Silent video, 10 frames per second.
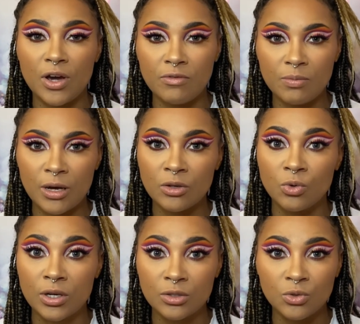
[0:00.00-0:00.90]
everybody
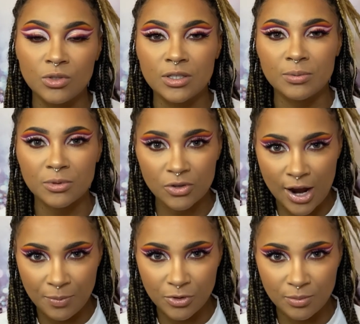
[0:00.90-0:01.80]
who has newly
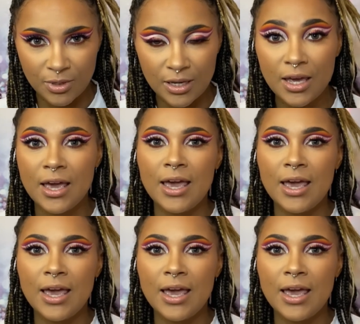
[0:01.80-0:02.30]
subscribed to me.